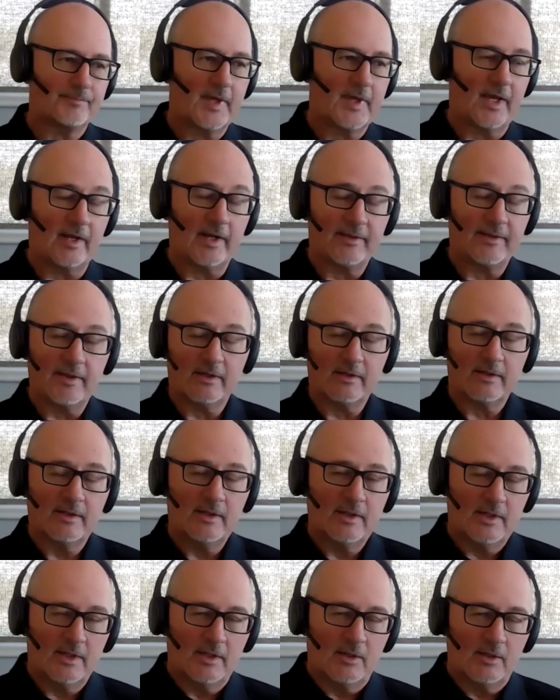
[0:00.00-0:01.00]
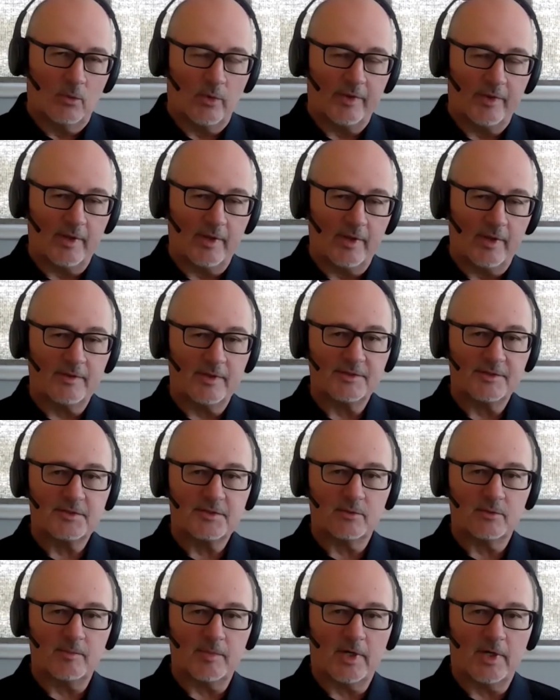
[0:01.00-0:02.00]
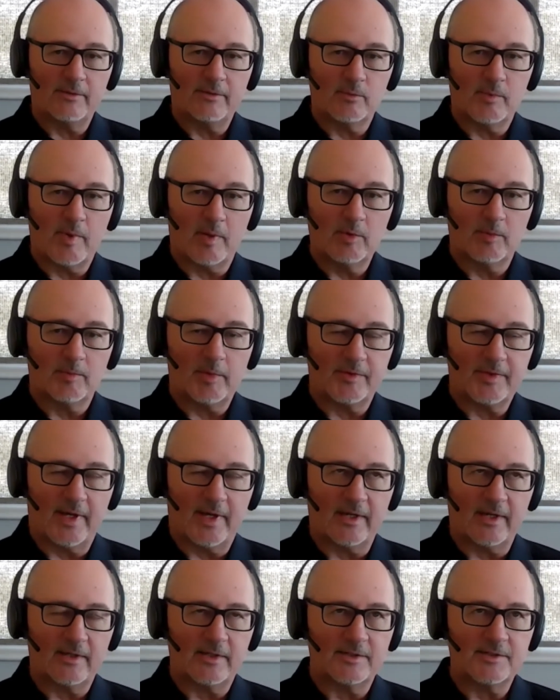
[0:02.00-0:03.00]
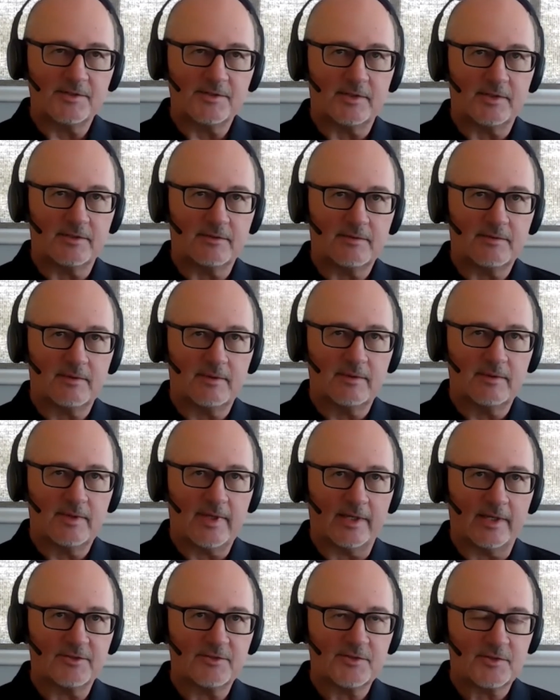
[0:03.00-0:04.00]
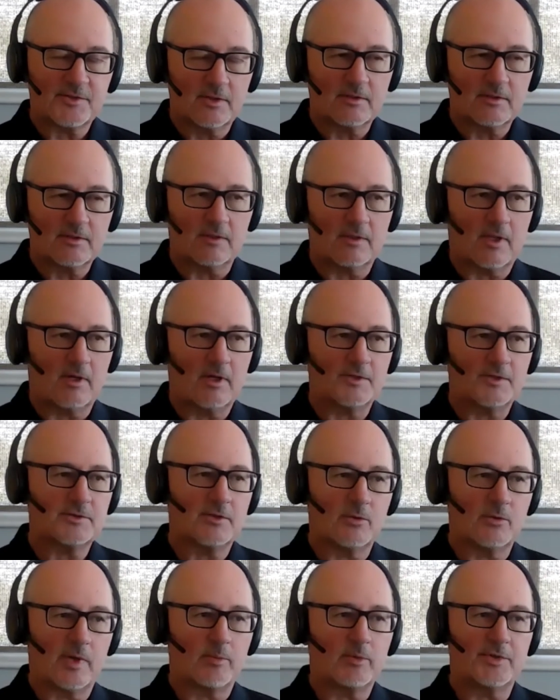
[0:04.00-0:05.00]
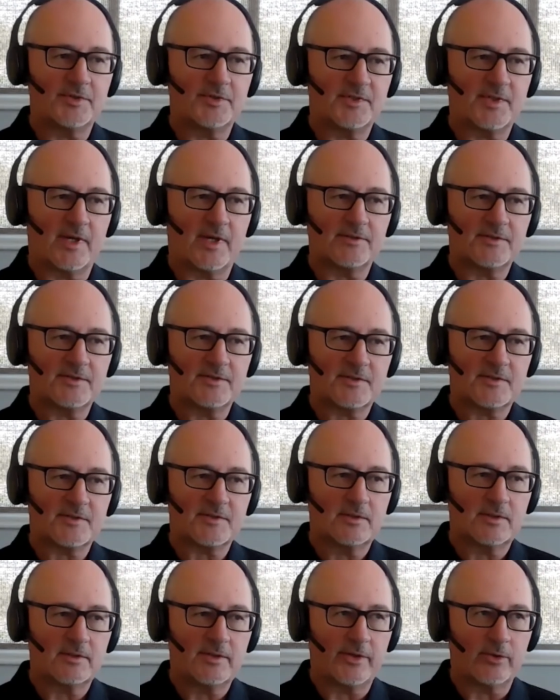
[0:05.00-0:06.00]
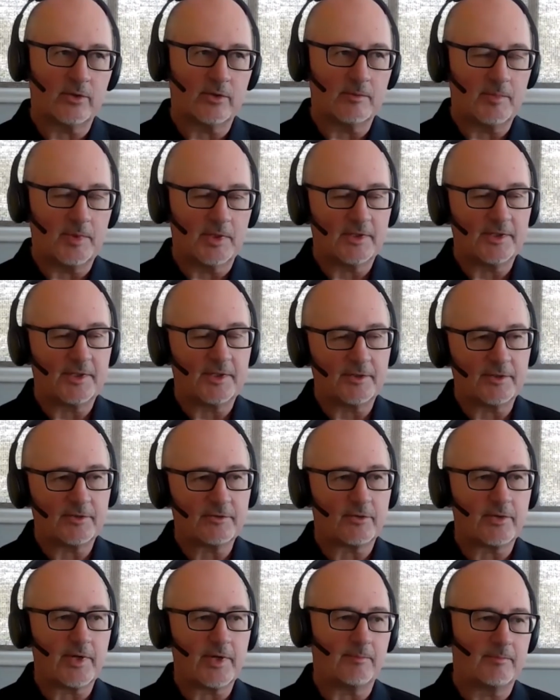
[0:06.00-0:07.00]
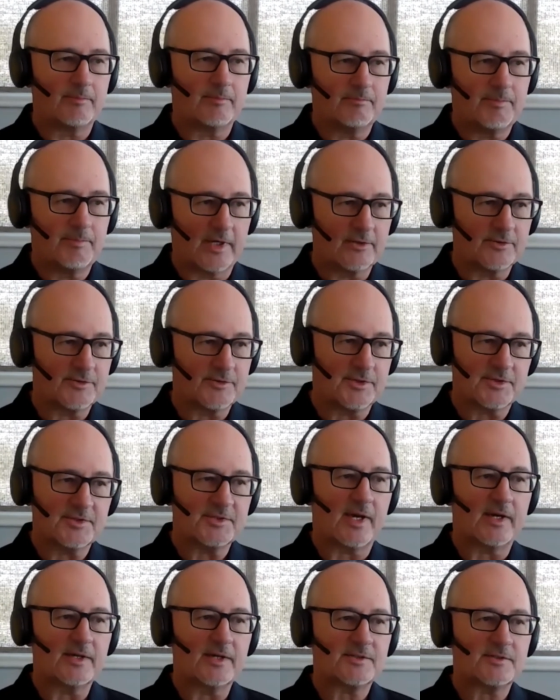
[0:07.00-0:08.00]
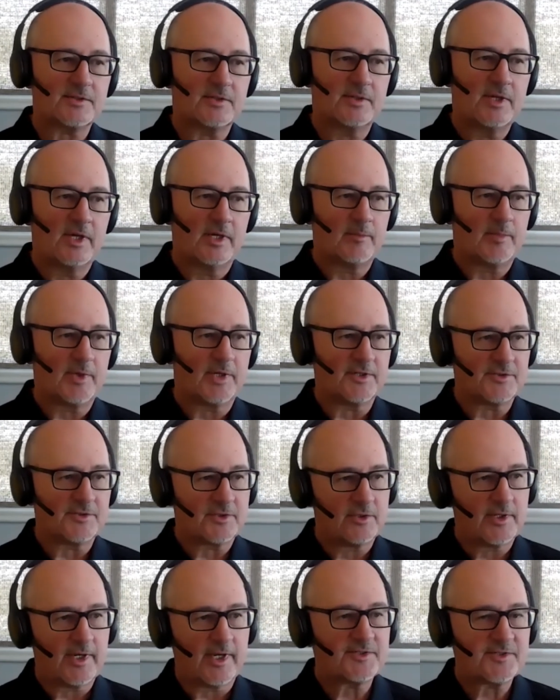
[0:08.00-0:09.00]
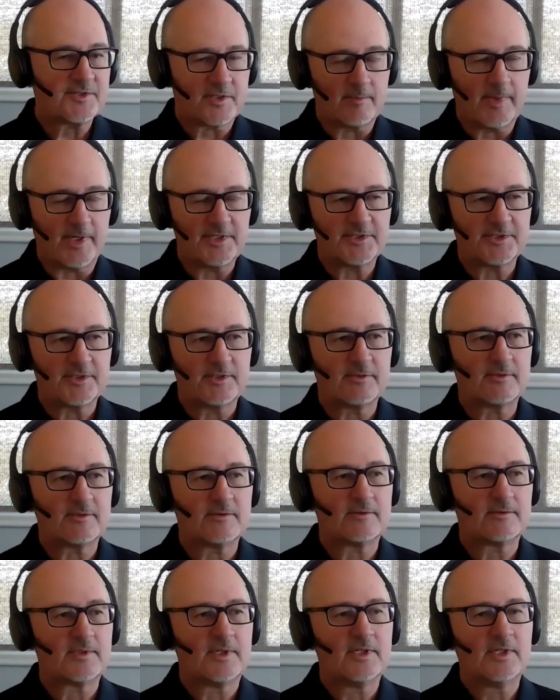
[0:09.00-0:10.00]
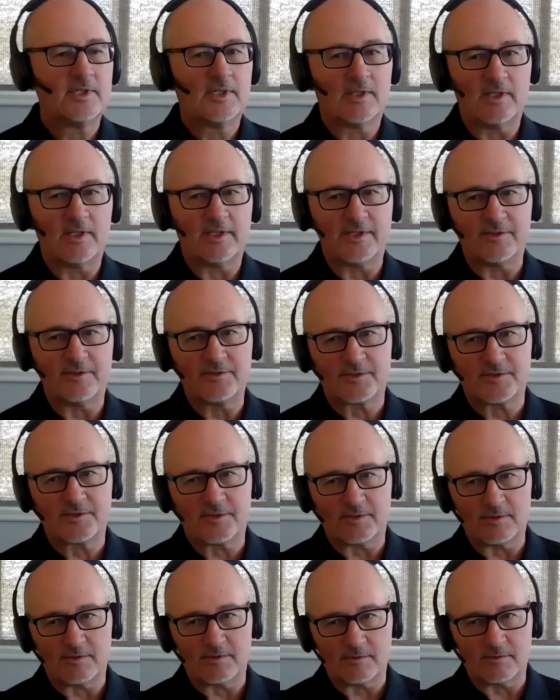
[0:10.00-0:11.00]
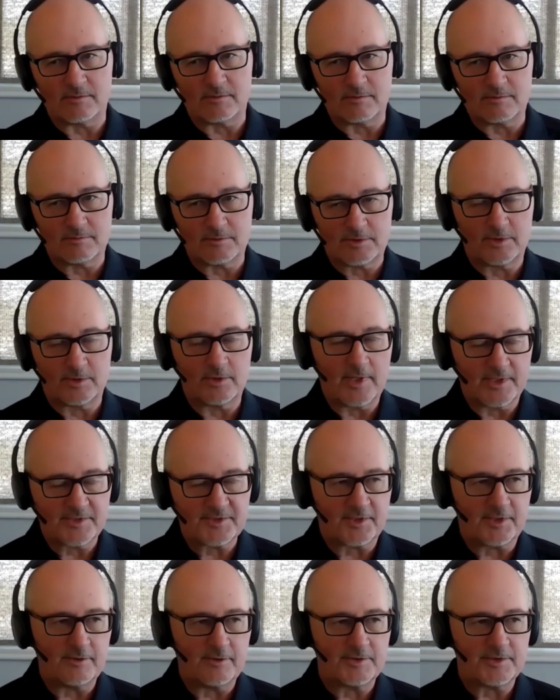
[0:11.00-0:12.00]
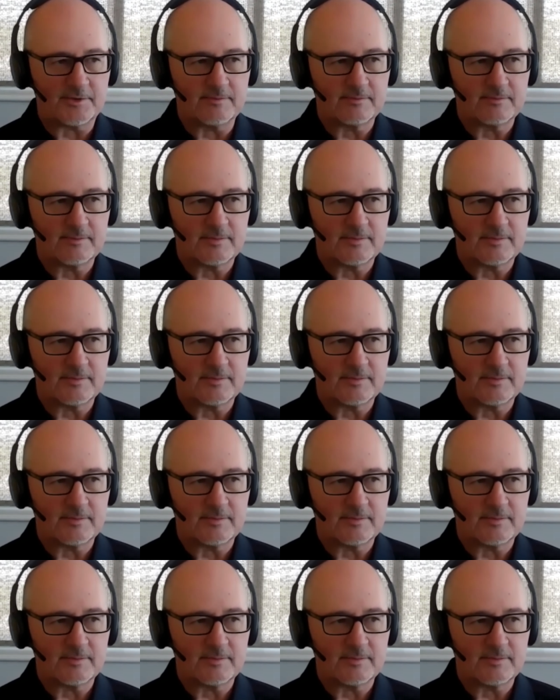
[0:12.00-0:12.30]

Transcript: And I think one of the other things to remember about that is that that circle also represents your ability to create better success, because good estimation leads to good execution.